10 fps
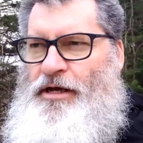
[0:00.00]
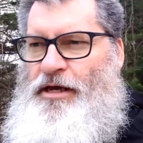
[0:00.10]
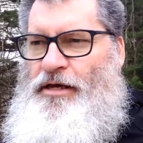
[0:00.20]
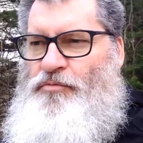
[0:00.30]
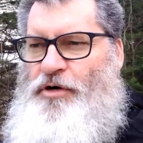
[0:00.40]

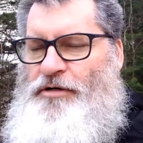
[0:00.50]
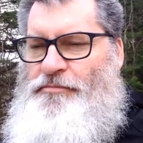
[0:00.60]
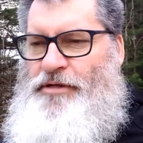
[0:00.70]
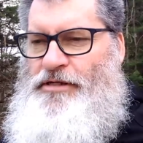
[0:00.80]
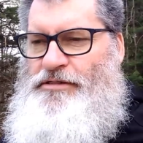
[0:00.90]
And what it
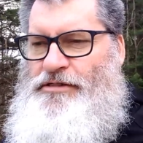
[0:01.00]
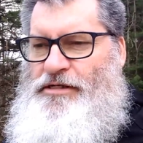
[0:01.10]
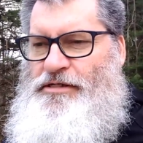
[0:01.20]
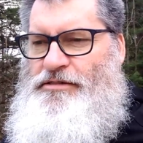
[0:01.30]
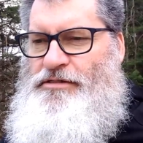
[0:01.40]
means
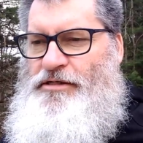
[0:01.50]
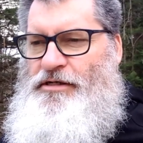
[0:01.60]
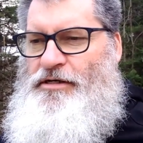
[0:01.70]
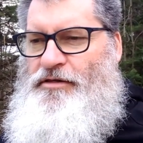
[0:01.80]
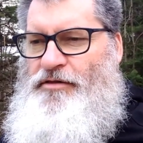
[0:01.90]
is
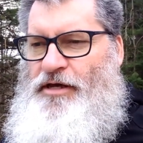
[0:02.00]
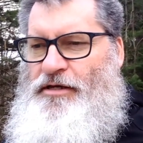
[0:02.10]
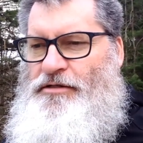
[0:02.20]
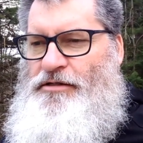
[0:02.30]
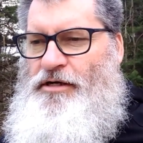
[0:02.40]

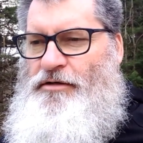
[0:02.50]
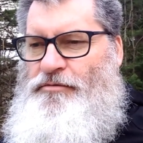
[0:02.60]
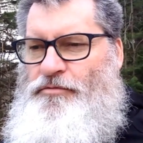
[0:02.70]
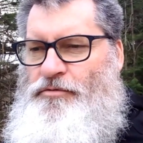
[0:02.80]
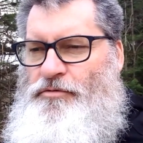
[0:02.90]
that
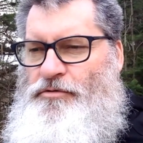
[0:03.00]
uh,